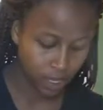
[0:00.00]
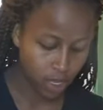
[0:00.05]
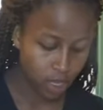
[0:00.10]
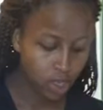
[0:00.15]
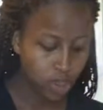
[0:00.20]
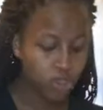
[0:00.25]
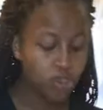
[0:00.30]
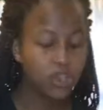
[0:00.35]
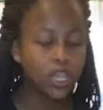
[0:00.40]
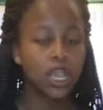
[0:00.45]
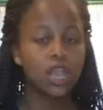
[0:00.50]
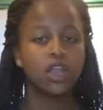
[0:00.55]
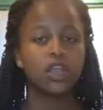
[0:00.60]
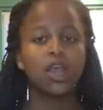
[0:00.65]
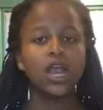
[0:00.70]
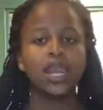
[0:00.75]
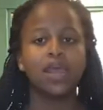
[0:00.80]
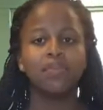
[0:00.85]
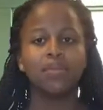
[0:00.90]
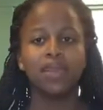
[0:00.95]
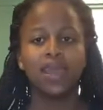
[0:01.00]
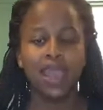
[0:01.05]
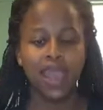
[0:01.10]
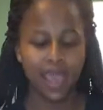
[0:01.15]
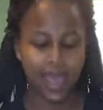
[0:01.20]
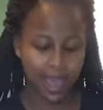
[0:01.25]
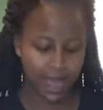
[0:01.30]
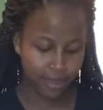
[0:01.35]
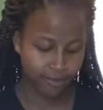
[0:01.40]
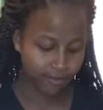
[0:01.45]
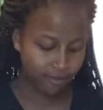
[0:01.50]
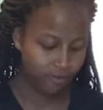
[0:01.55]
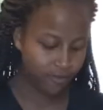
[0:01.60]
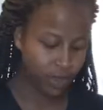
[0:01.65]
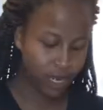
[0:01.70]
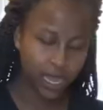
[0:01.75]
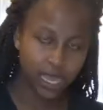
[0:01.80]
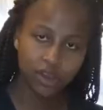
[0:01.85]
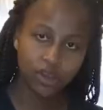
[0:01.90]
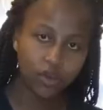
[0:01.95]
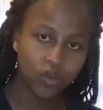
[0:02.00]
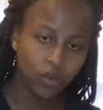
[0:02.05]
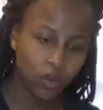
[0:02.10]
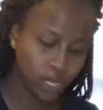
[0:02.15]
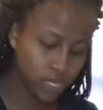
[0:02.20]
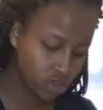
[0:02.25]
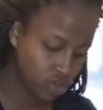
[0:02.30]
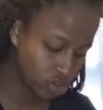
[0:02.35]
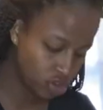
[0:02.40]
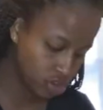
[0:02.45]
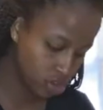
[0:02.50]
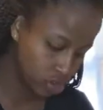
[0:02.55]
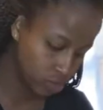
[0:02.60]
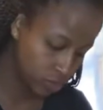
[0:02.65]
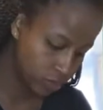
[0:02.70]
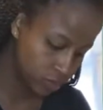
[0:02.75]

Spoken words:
You can cut them in half, but I don't want to.